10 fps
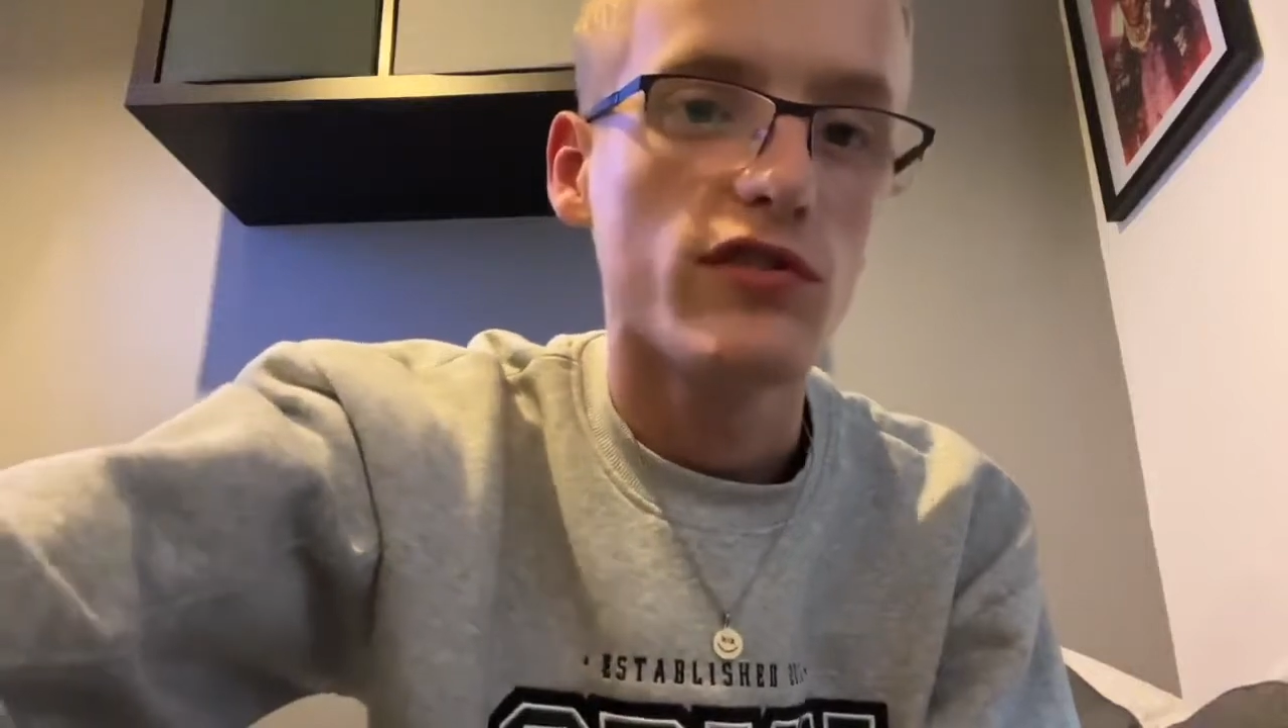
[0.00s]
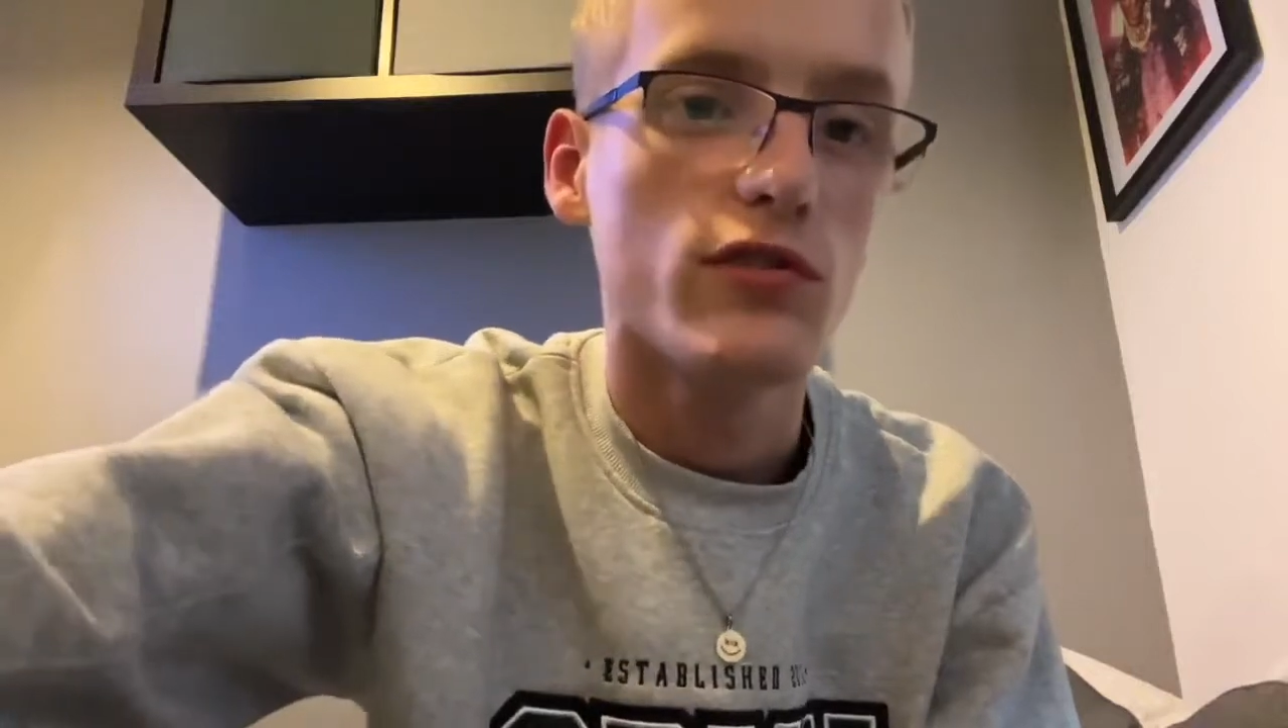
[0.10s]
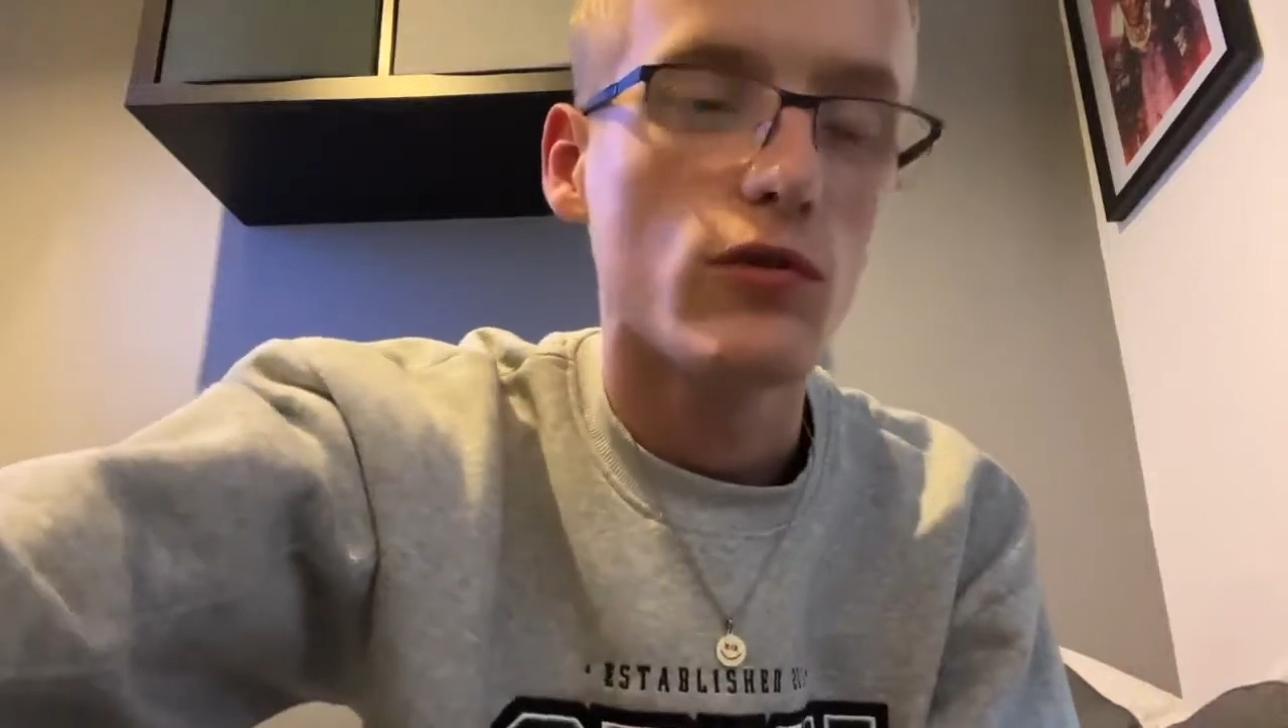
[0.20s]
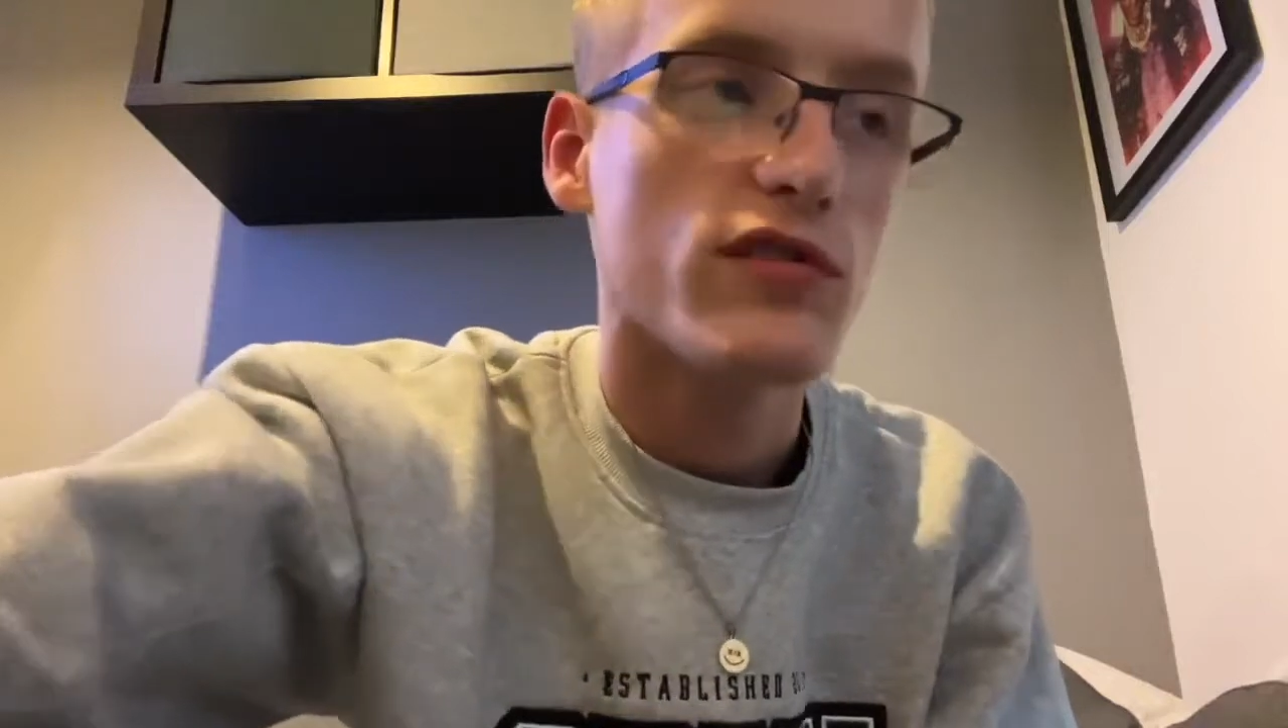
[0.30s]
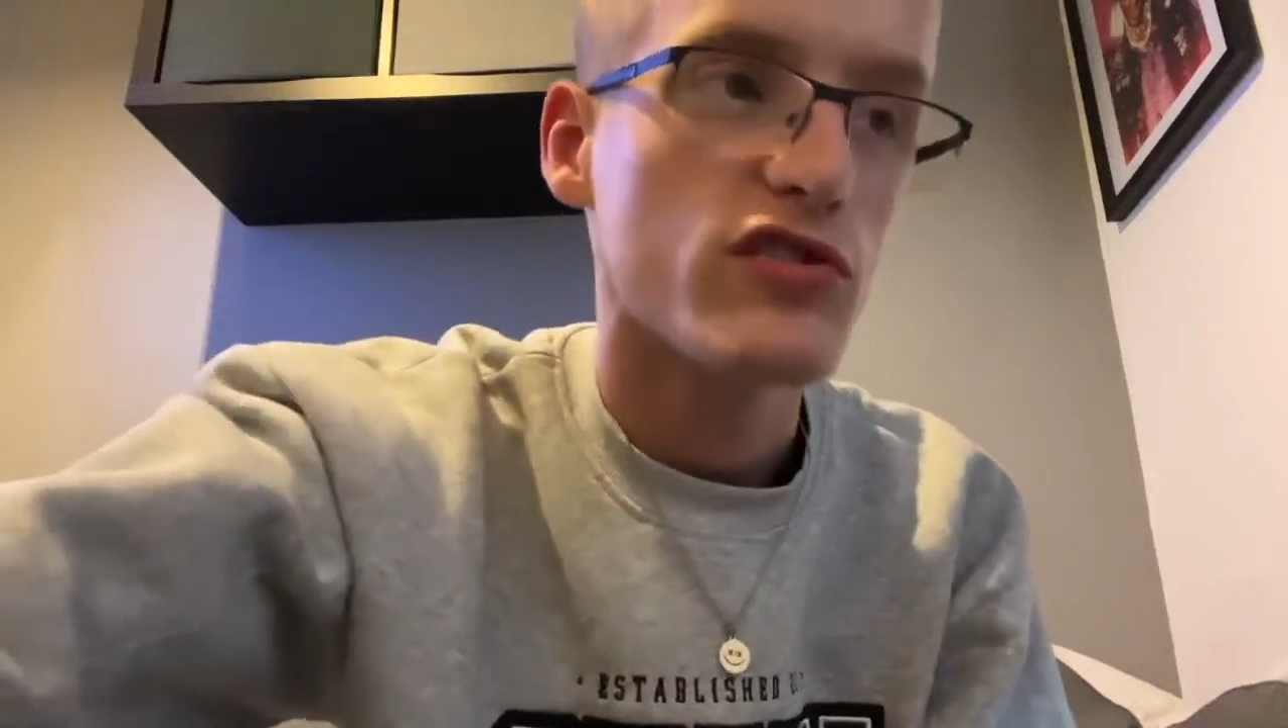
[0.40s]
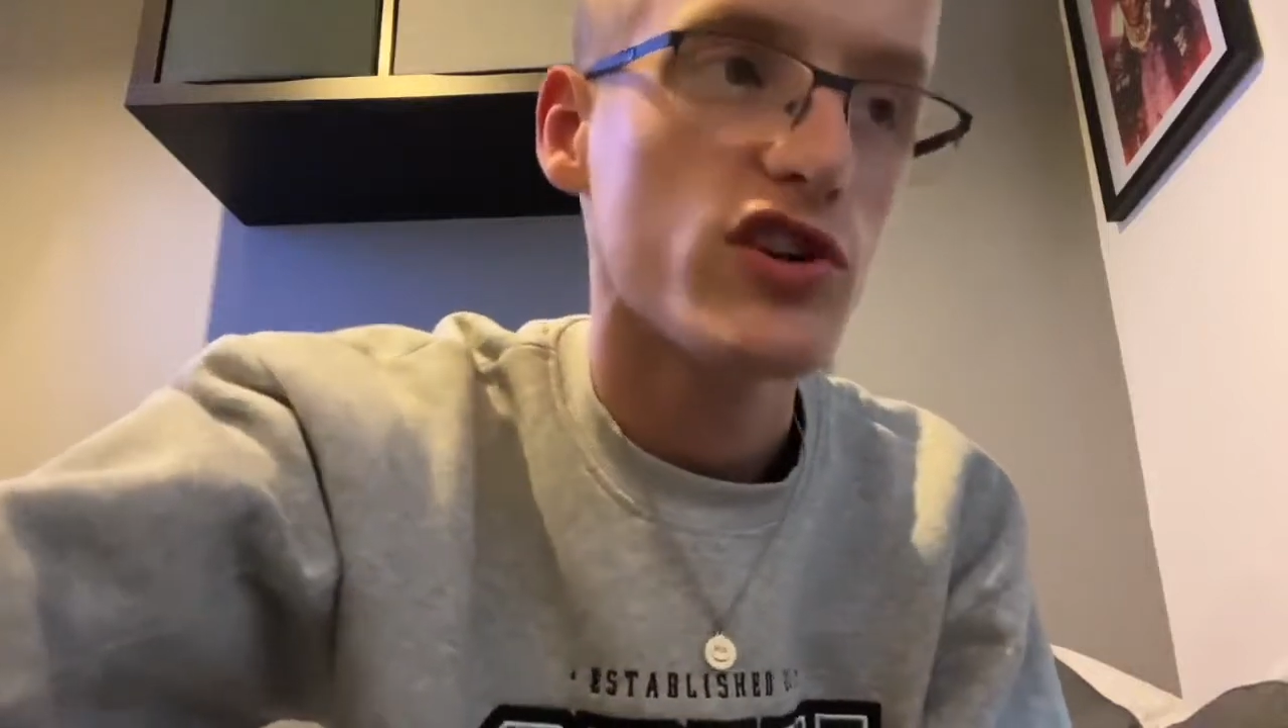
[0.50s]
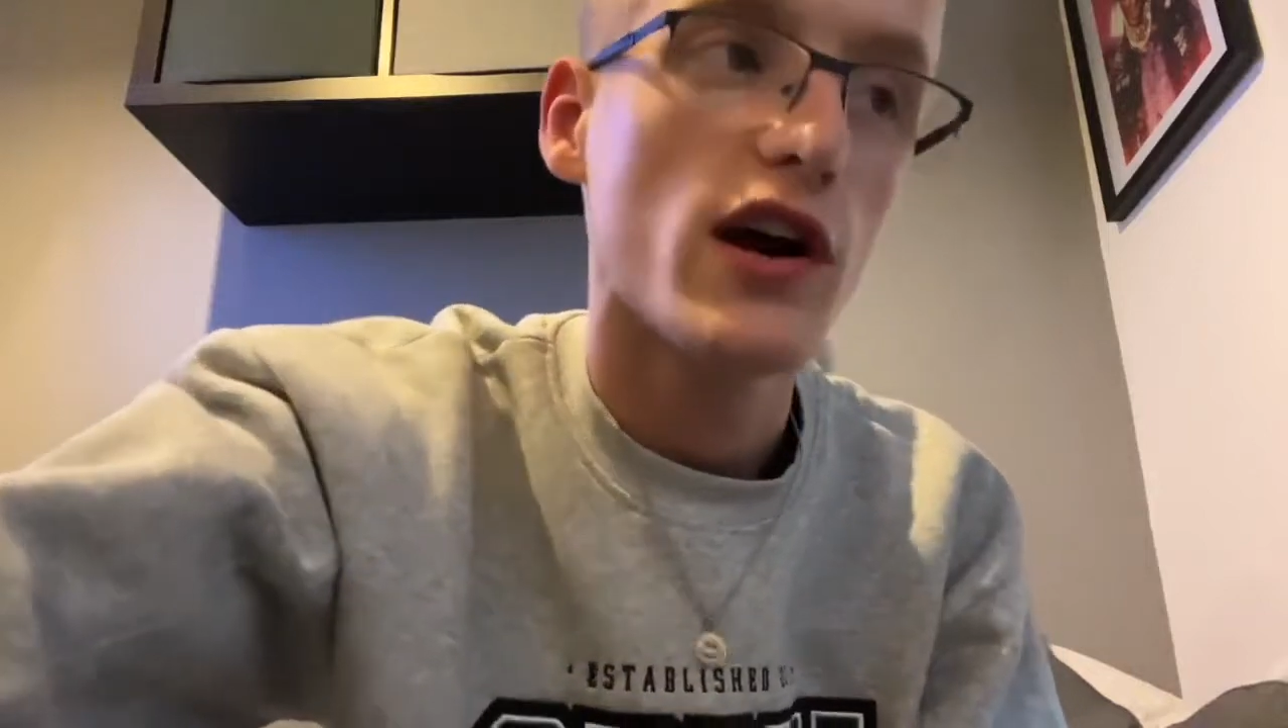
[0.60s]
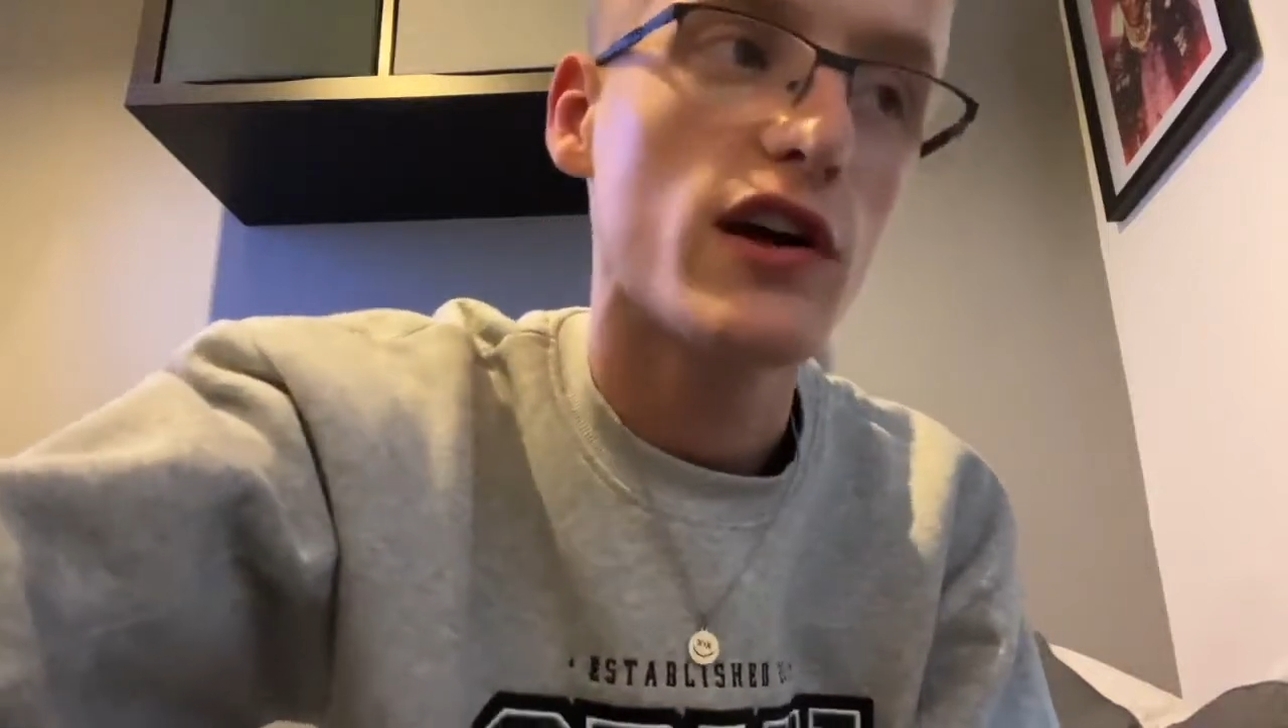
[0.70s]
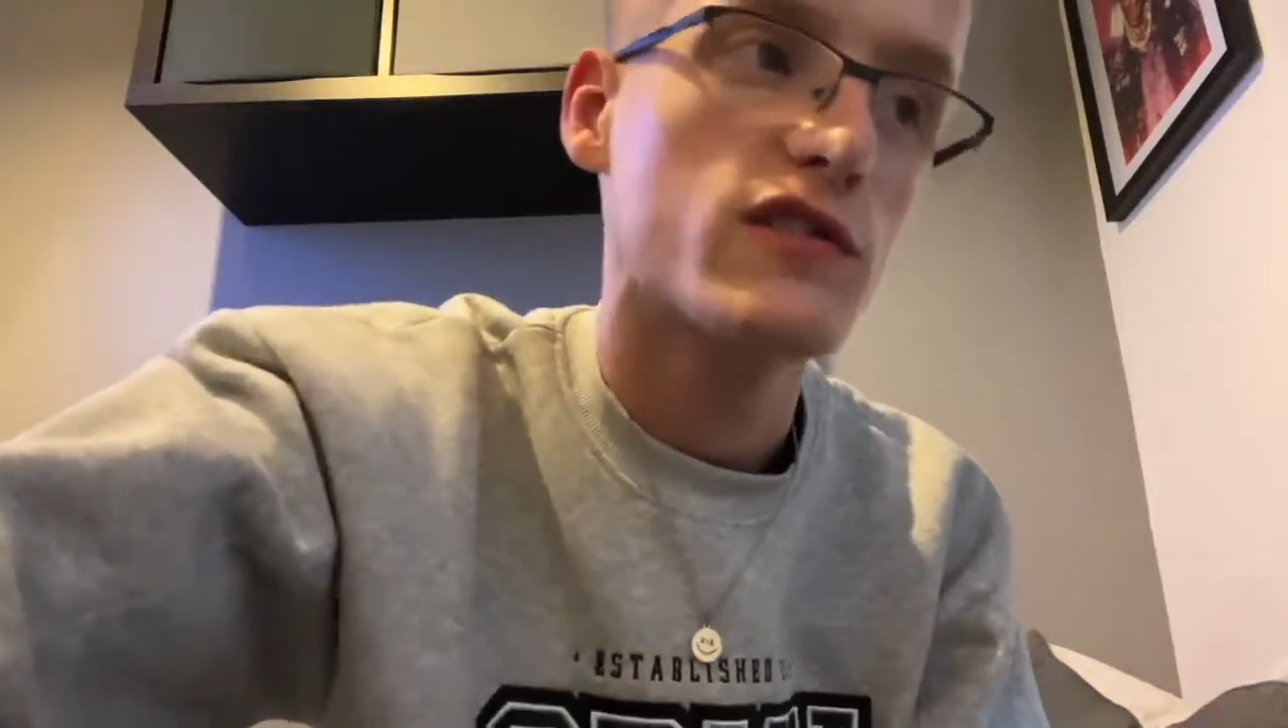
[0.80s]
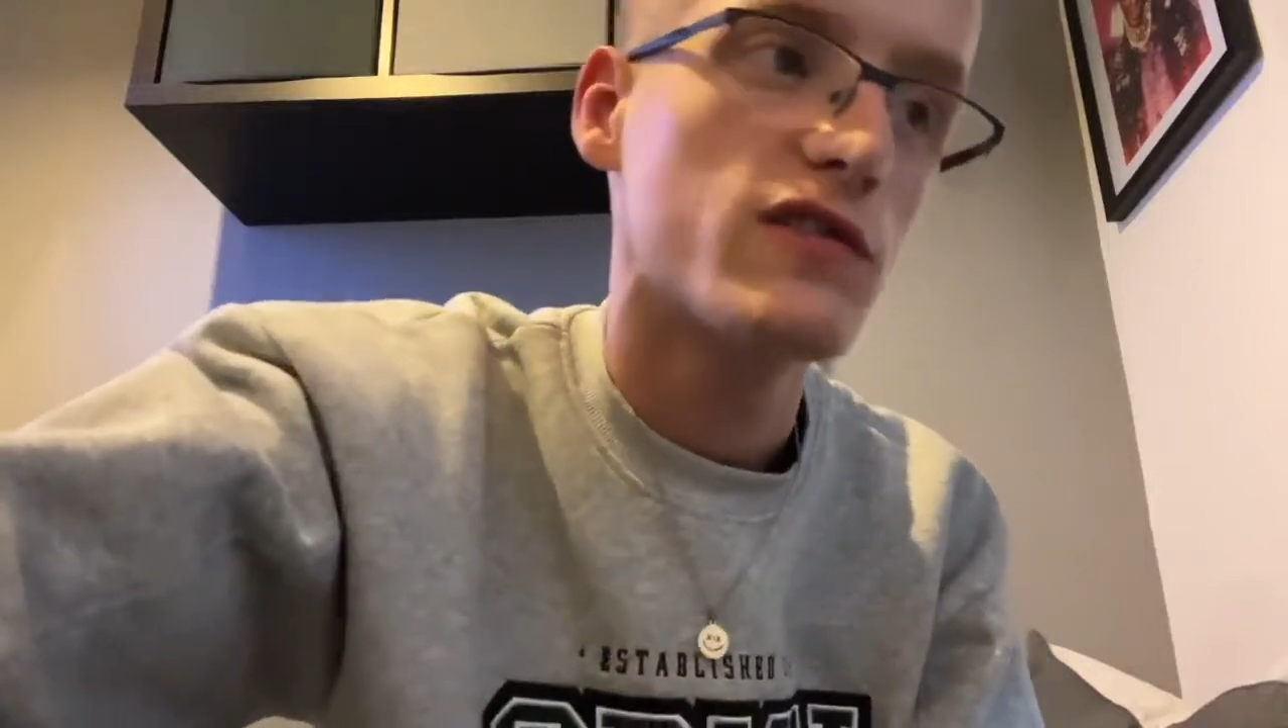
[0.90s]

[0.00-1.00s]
who's in charge